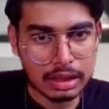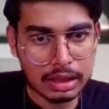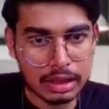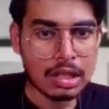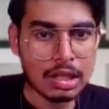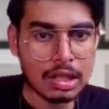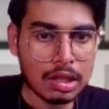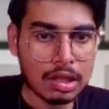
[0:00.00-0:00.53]

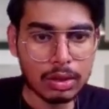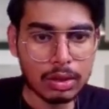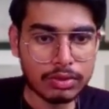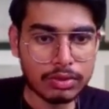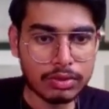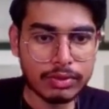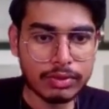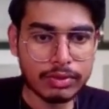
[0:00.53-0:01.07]
simple for
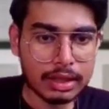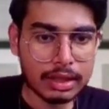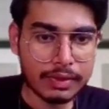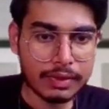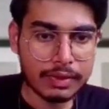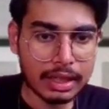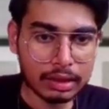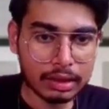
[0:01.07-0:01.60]
loop and if
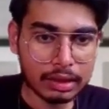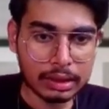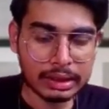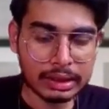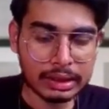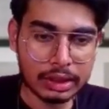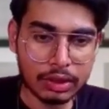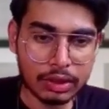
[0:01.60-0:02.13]
else
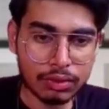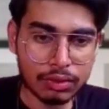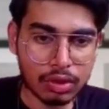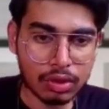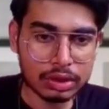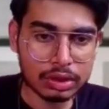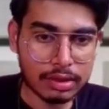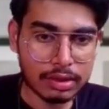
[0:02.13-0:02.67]
condition,
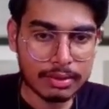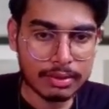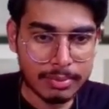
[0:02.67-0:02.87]
because